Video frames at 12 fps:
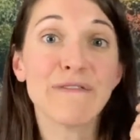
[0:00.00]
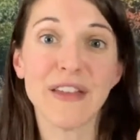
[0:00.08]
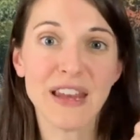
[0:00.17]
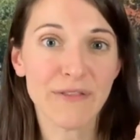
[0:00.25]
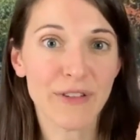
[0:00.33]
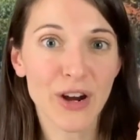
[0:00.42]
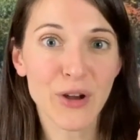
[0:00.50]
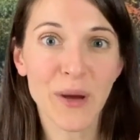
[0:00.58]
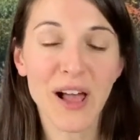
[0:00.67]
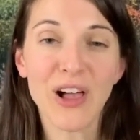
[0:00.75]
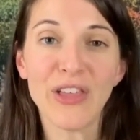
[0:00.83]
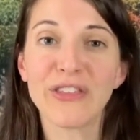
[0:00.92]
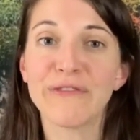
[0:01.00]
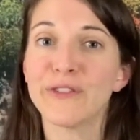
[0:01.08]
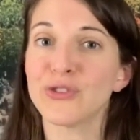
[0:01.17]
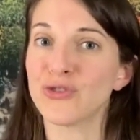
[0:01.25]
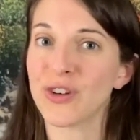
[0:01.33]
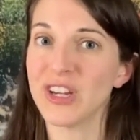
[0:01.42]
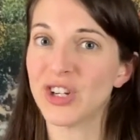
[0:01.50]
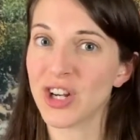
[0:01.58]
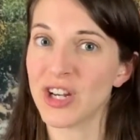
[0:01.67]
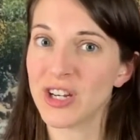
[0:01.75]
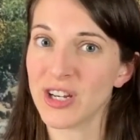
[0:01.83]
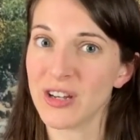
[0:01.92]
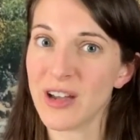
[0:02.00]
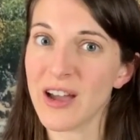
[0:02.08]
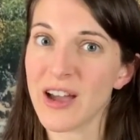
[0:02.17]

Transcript: fitting very well, the filtration